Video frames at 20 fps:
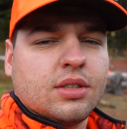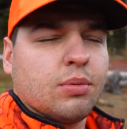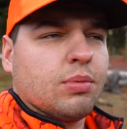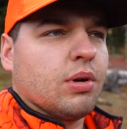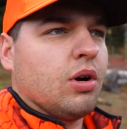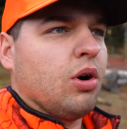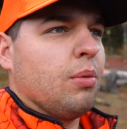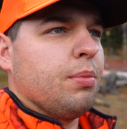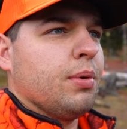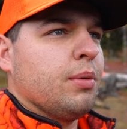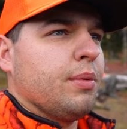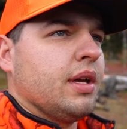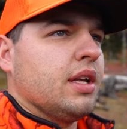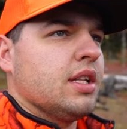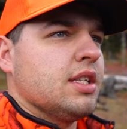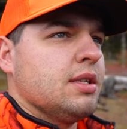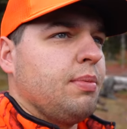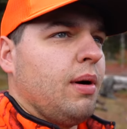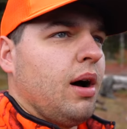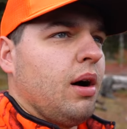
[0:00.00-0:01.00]
so we're hoping we
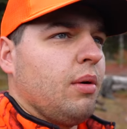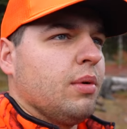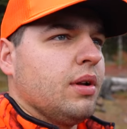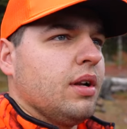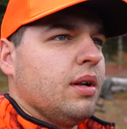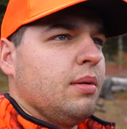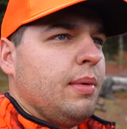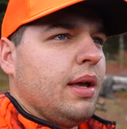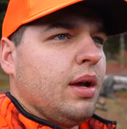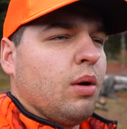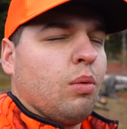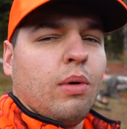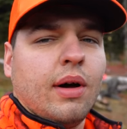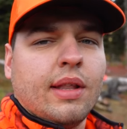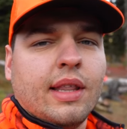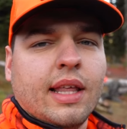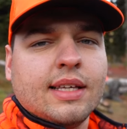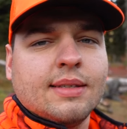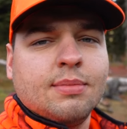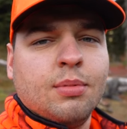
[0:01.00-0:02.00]
can spot one and make
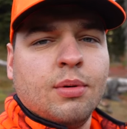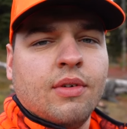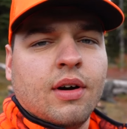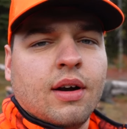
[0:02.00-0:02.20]
one last move